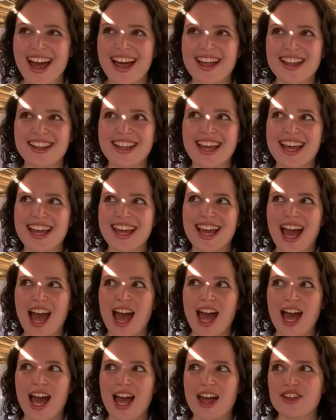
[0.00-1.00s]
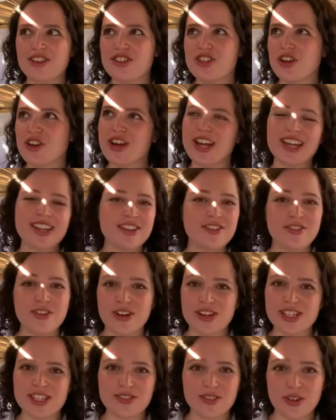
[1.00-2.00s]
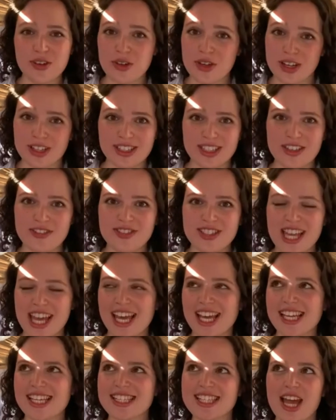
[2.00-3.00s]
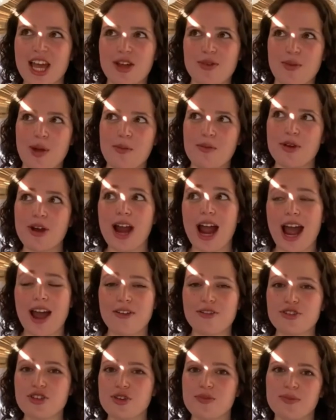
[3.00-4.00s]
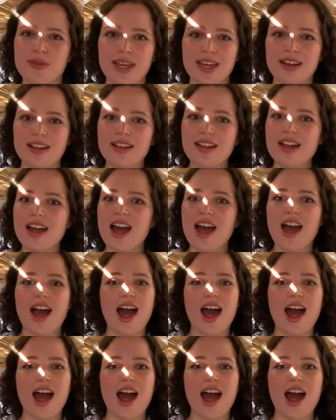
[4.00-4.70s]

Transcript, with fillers: Like, during the first few Yom Tov days, I remember after a meal,